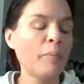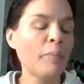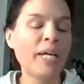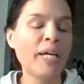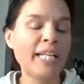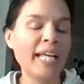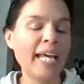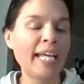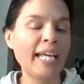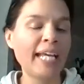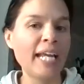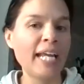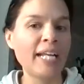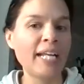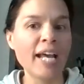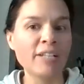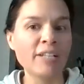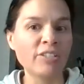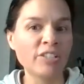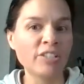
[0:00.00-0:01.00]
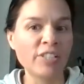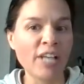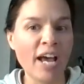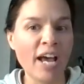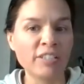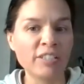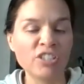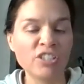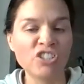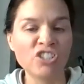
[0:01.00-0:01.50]
But again,
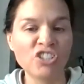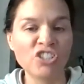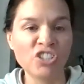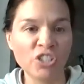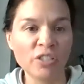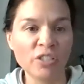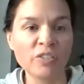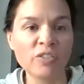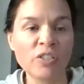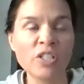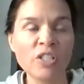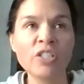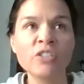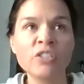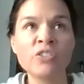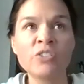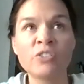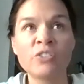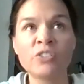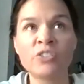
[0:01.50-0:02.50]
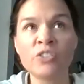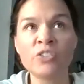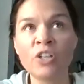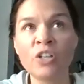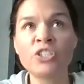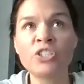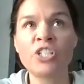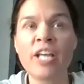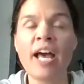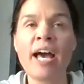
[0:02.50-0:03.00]
exercise is just
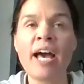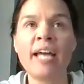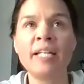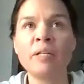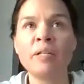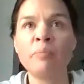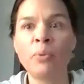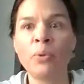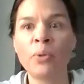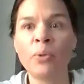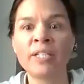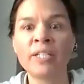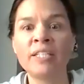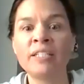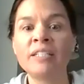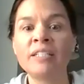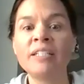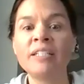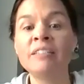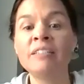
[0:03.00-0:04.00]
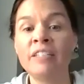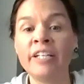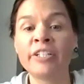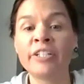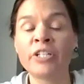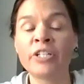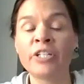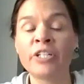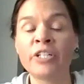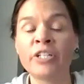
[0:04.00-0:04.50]
such an important
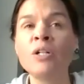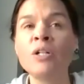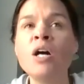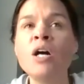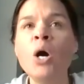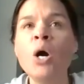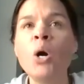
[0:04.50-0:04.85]
integral